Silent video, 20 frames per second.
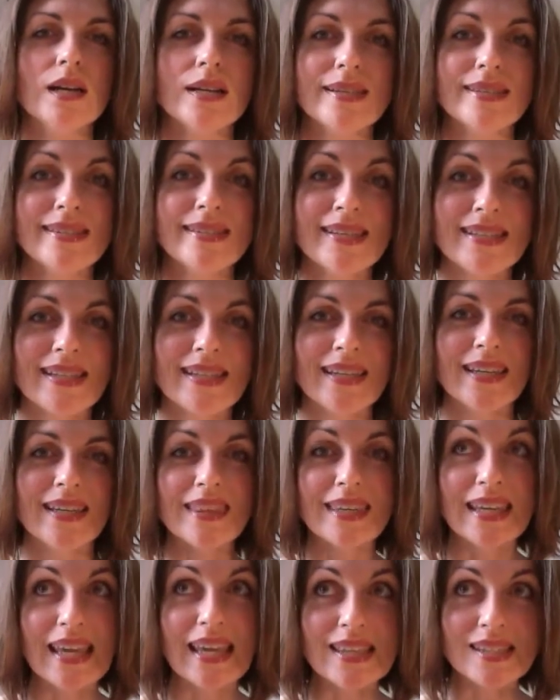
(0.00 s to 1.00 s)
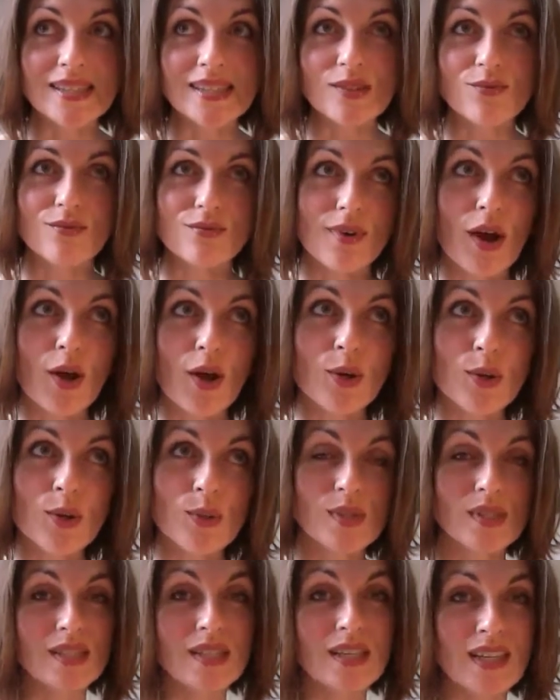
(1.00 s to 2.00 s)
sitting at the ends of
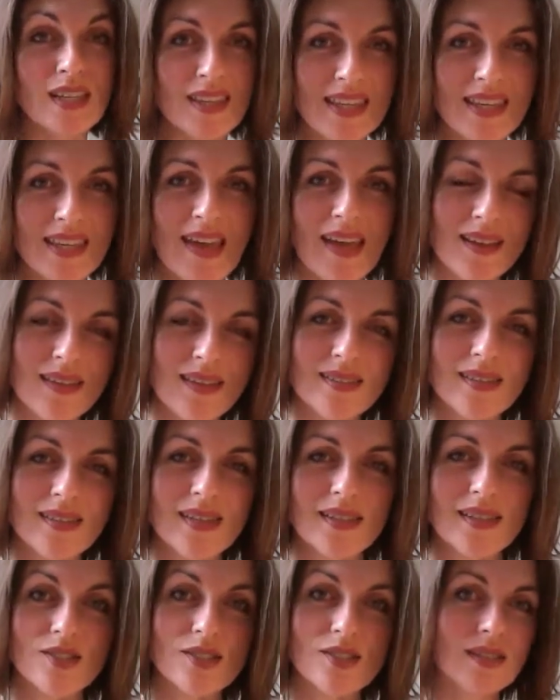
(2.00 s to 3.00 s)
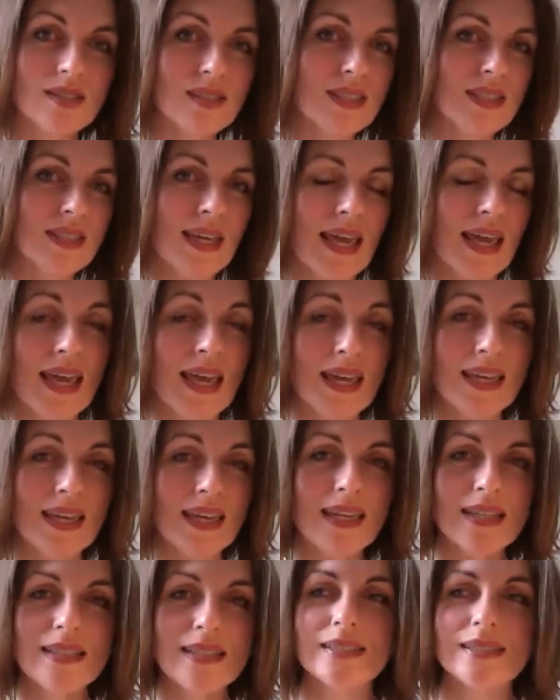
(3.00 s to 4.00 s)
rows near the exit just in
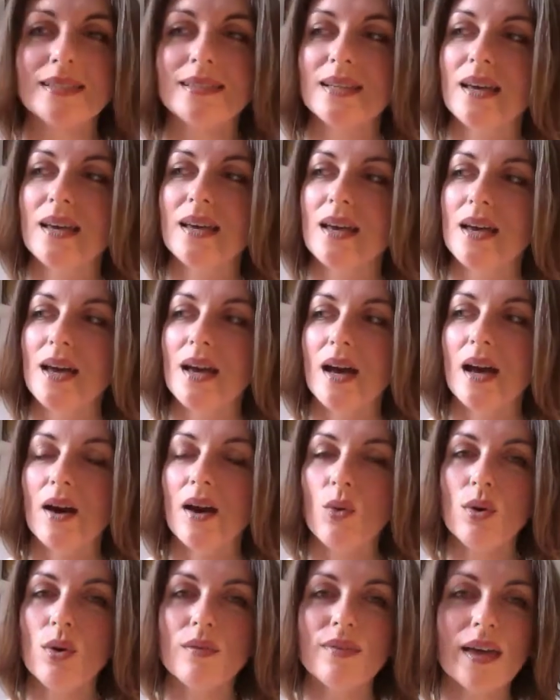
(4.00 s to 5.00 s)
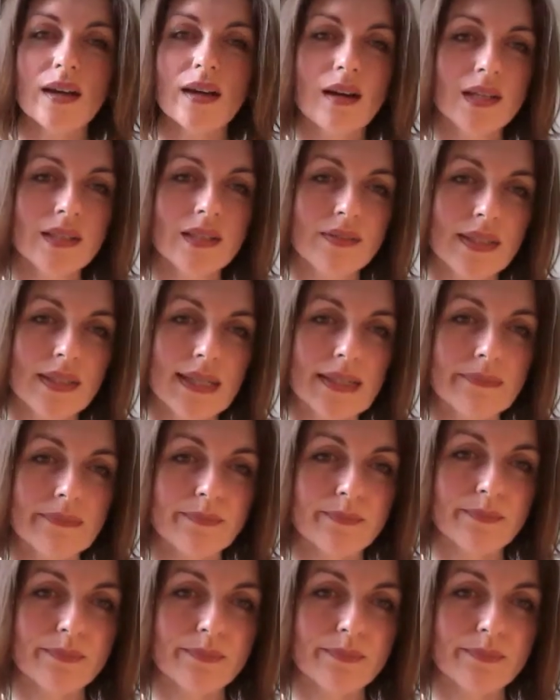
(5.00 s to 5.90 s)
case, all of that kind of thing.